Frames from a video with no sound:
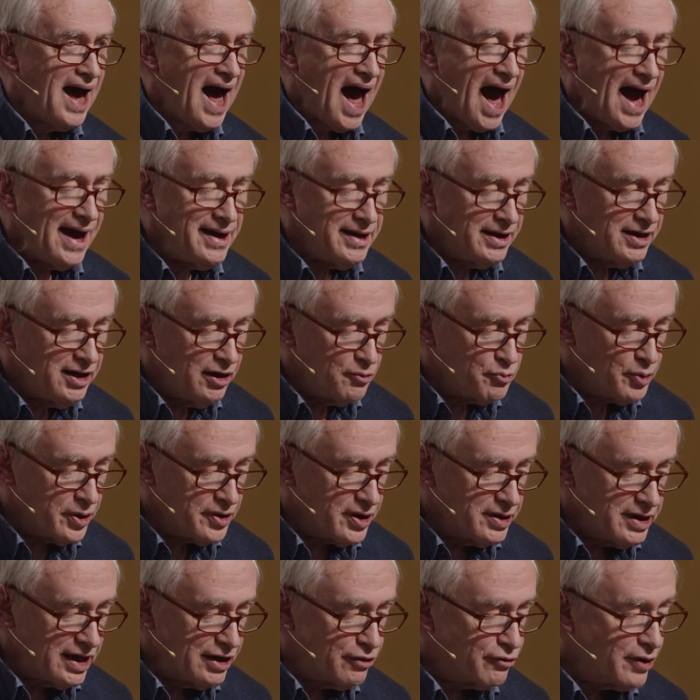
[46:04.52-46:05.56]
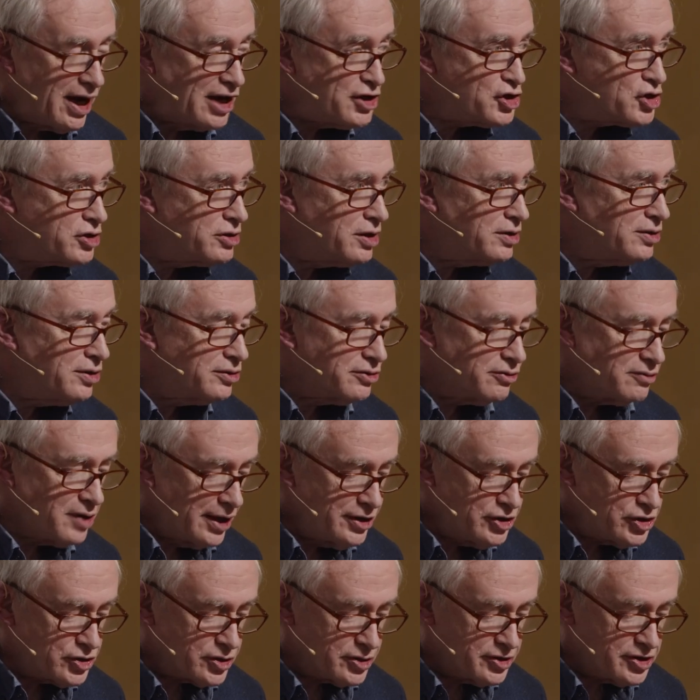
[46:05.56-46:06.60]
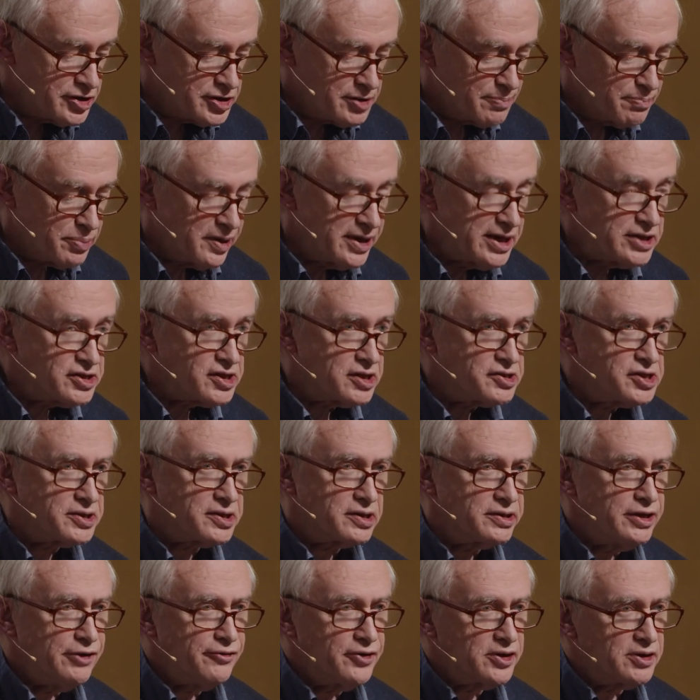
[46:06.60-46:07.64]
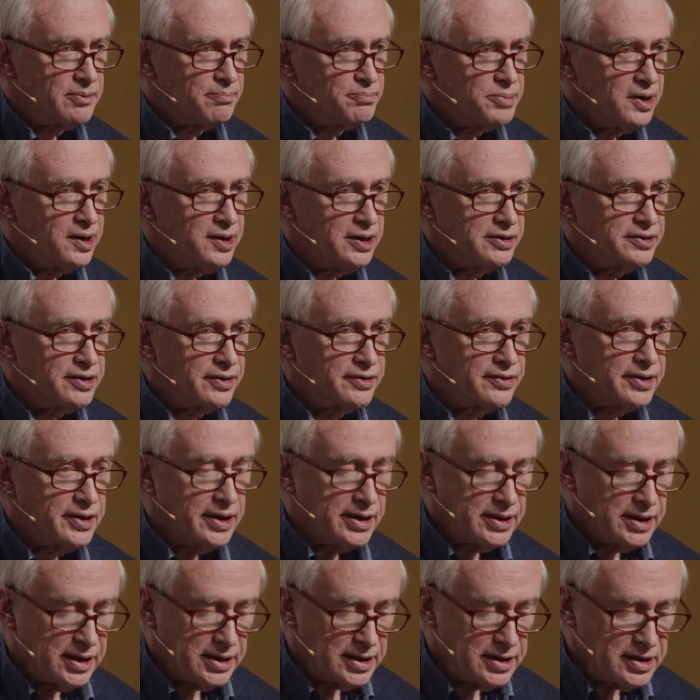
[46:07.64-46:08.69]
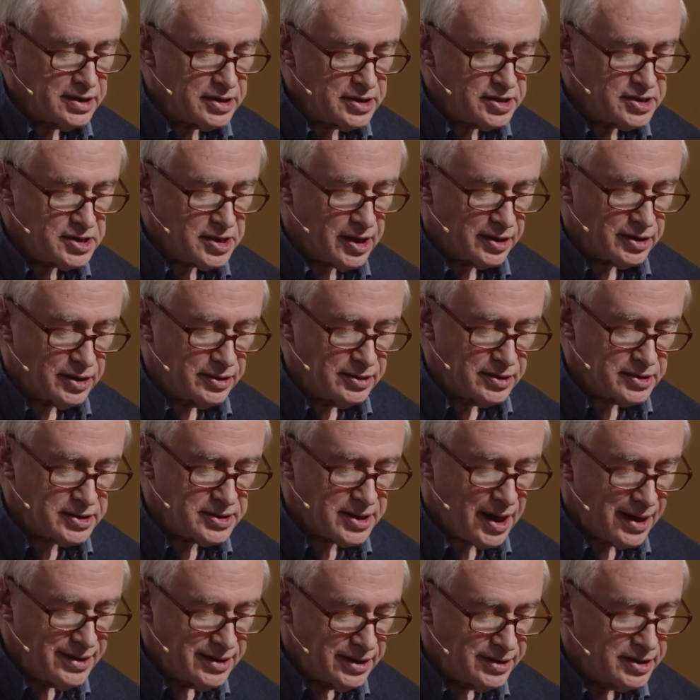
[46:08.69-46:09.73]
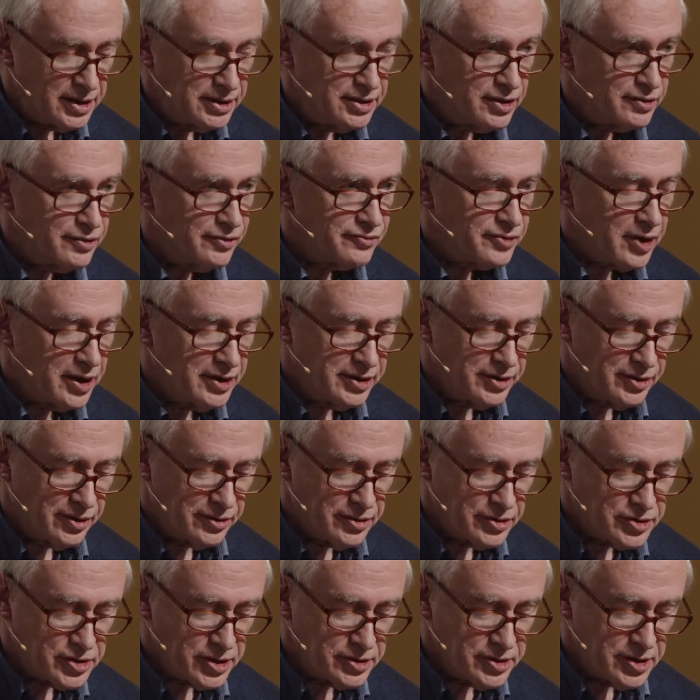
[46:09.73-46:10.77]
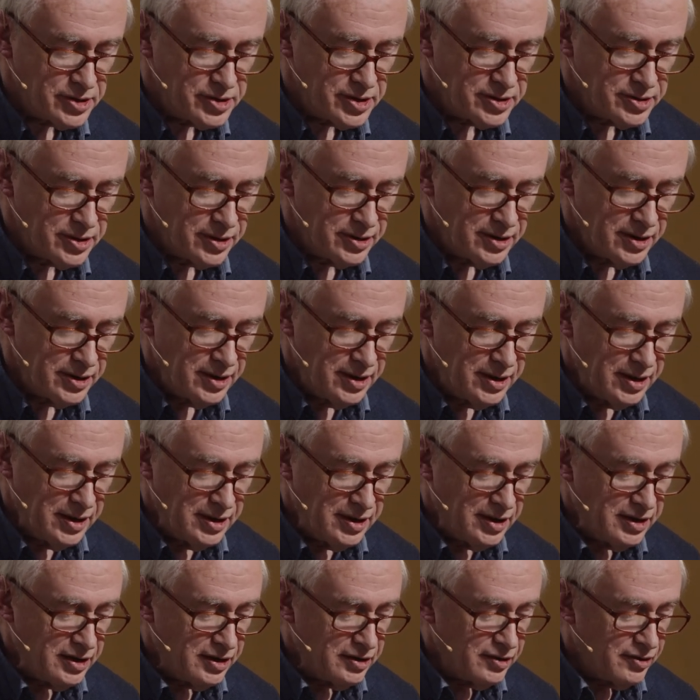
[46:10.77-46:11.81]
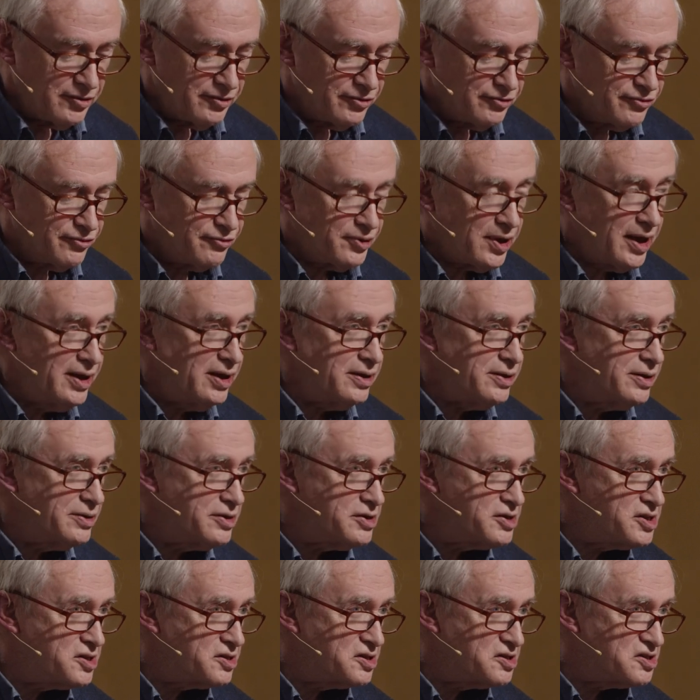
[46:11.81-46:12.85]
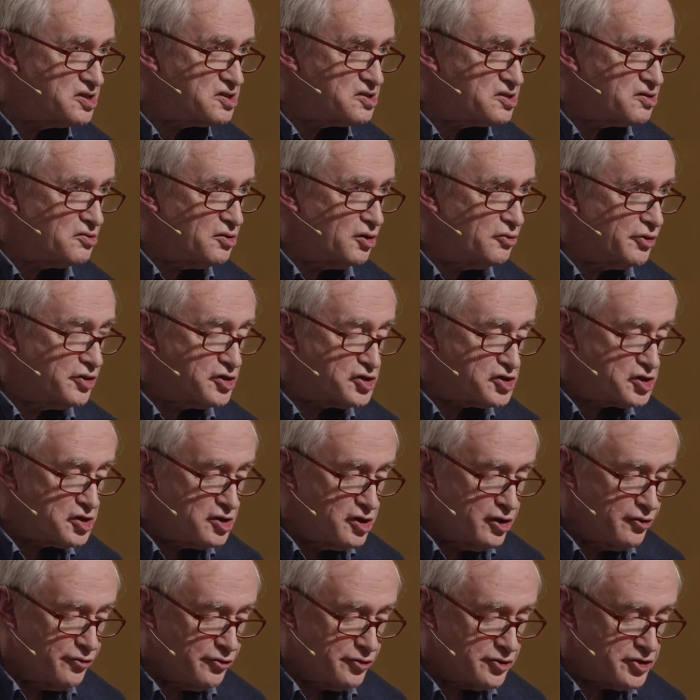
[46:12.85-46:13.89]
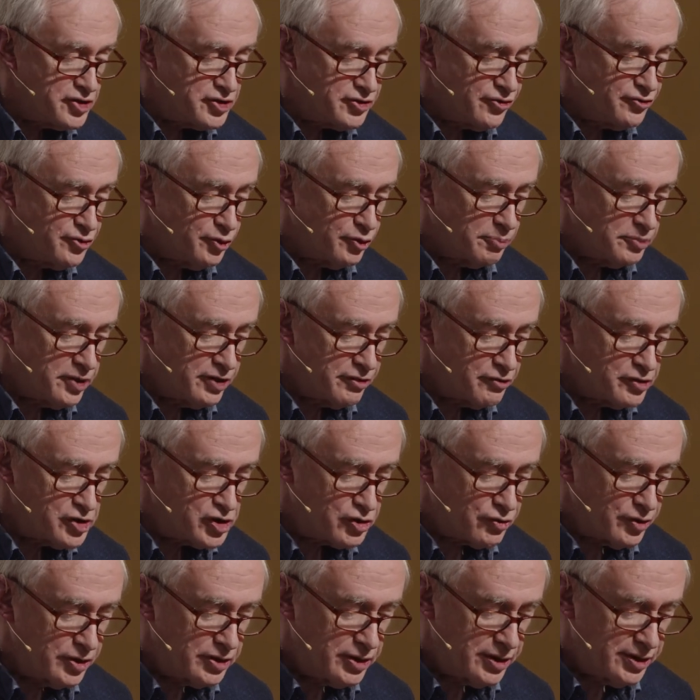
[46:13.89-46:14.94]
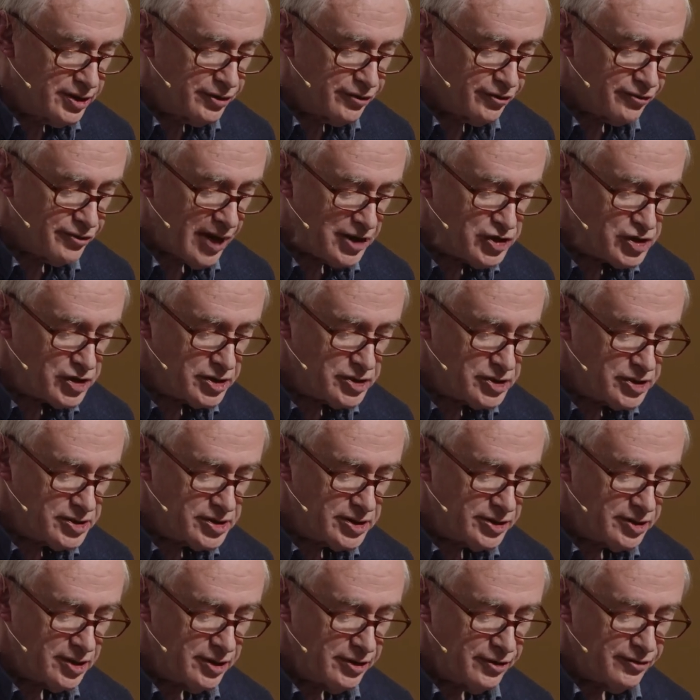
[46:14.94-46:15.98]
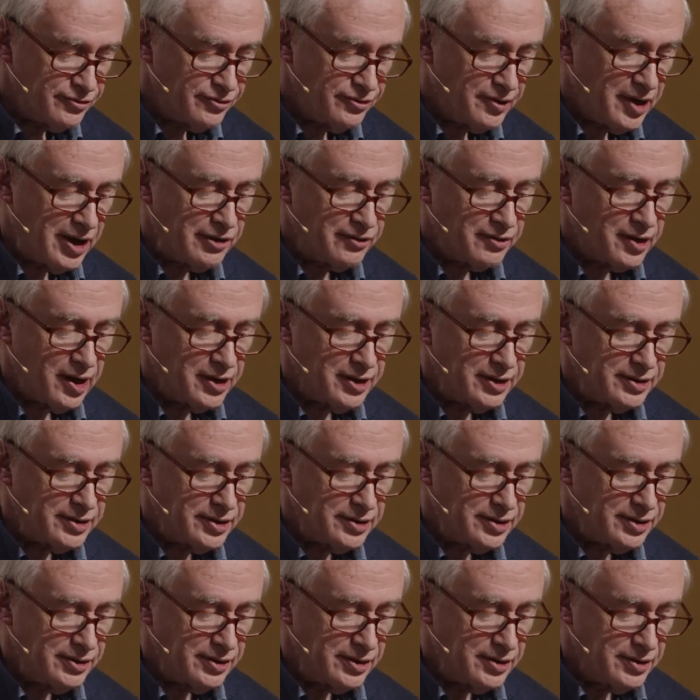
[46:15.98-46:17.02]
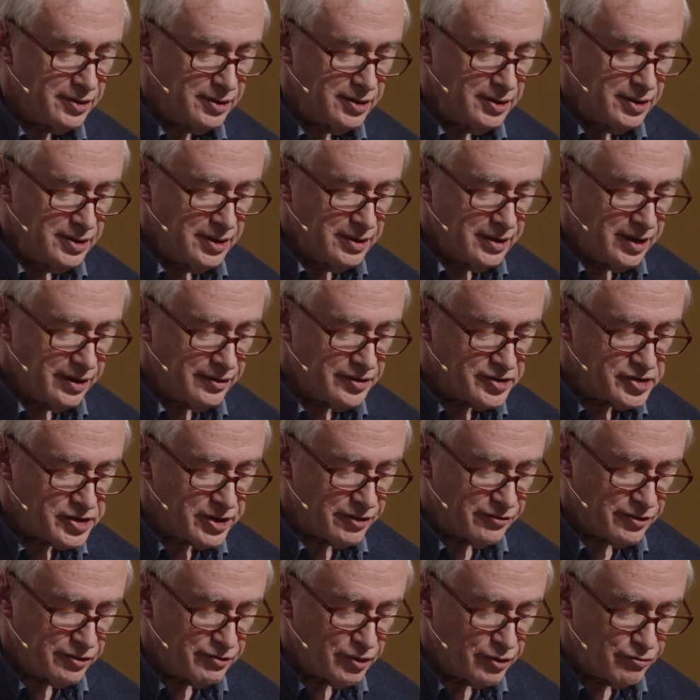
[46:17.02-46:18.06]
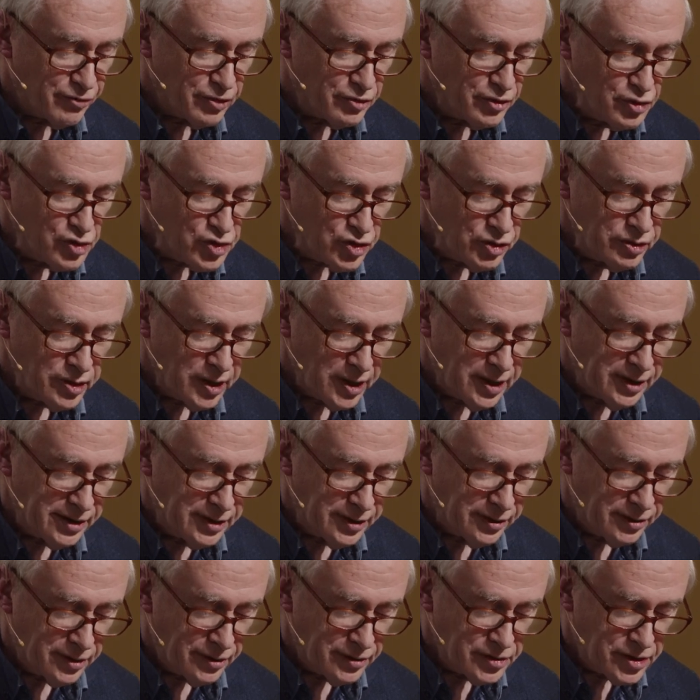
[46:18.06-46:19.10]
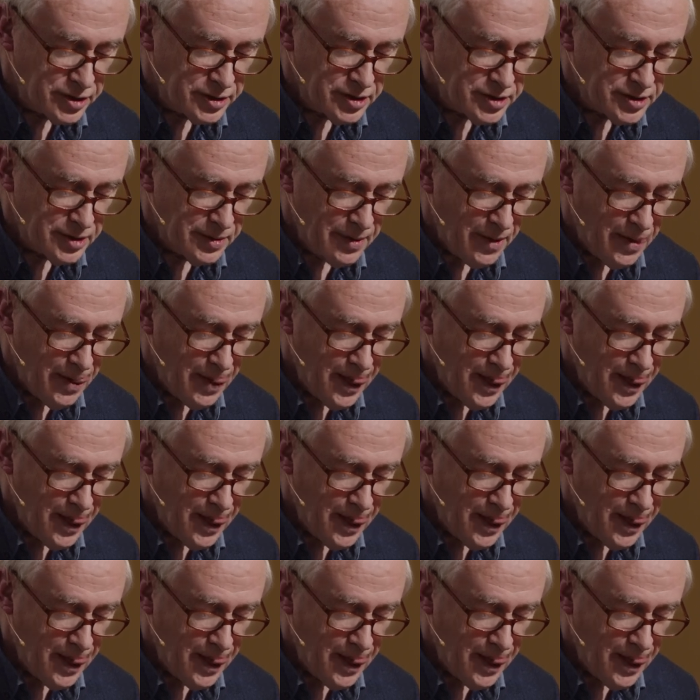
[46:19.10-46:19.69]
Anger, whether irrational or righteous, plays a significant part in the psyche of ideologies. Violence is, on the surface, formally restricted to fascist, far-right, and several revolutionary ideologies.